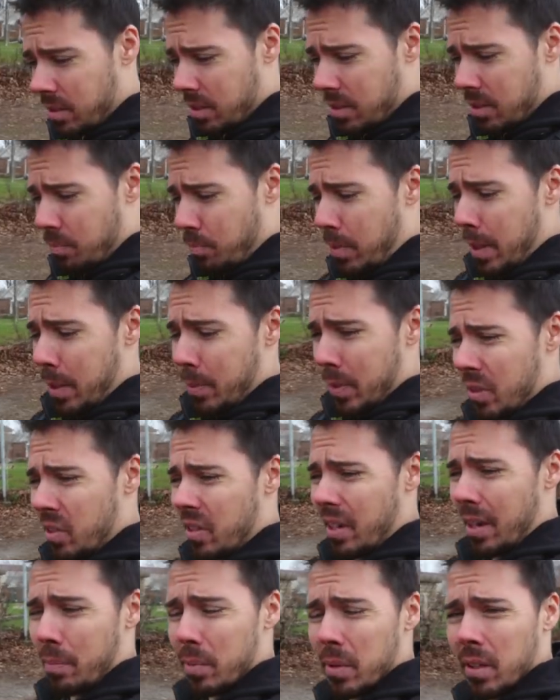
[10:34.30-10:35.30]
It's baby
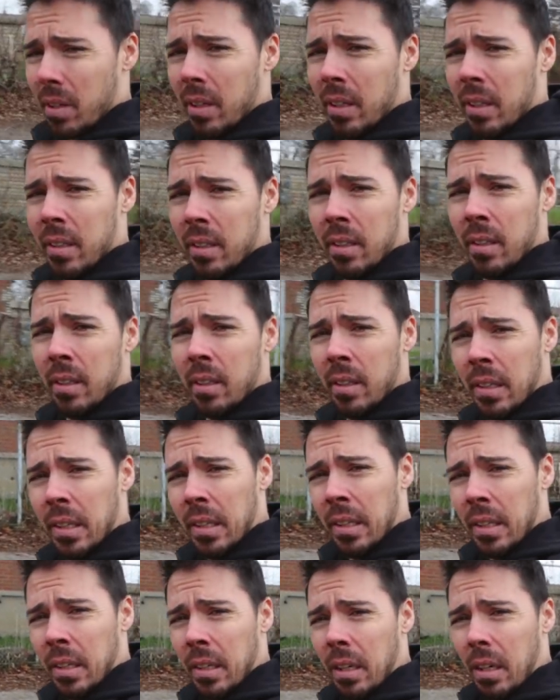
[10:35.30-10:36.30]
steps.
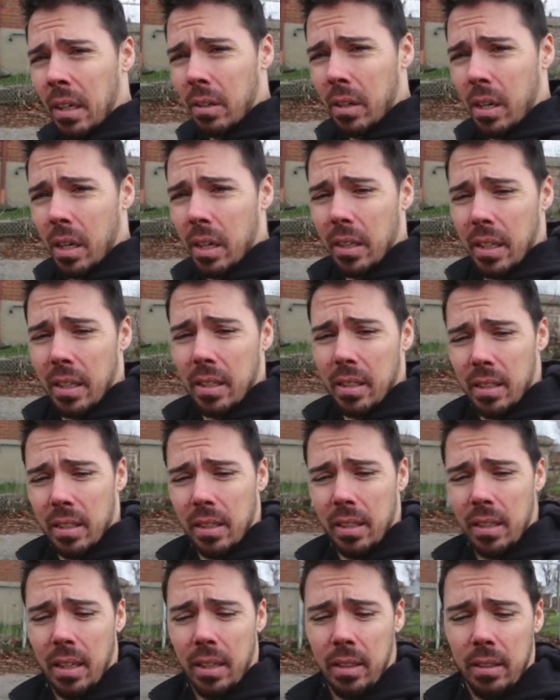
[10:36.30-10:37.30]
Oh God, that's...
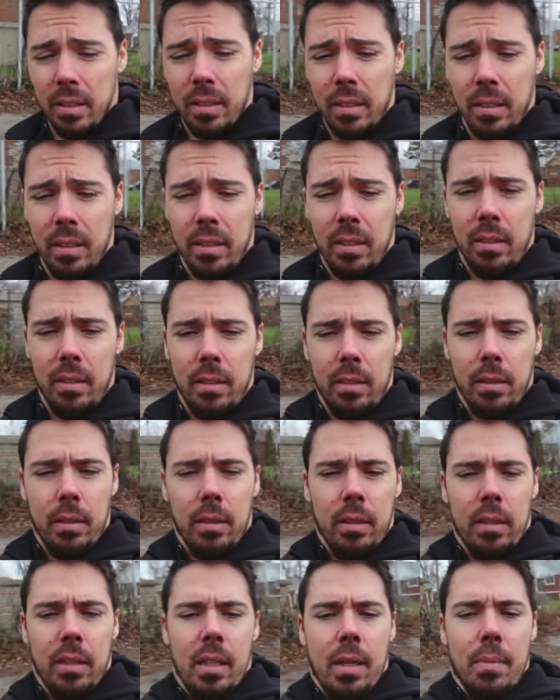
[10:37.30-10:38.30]

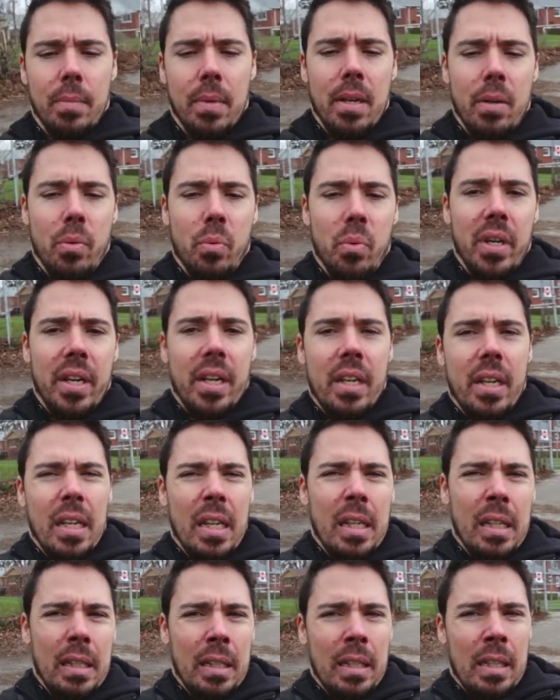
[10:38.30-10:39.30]
I'm not
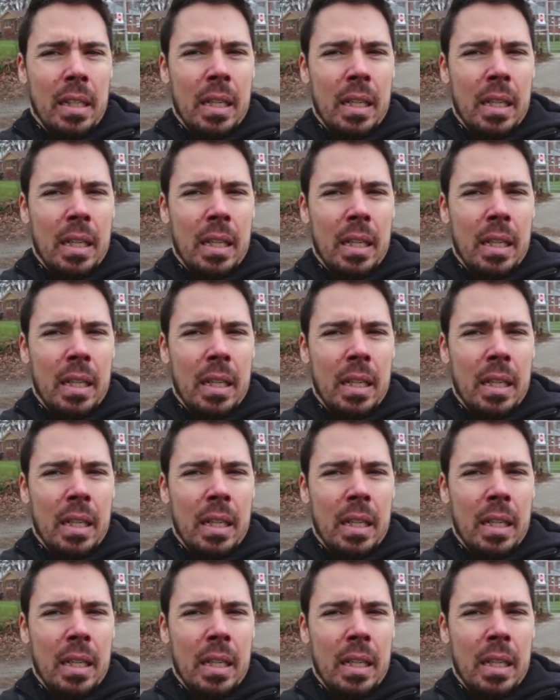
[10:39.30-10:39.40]
weak.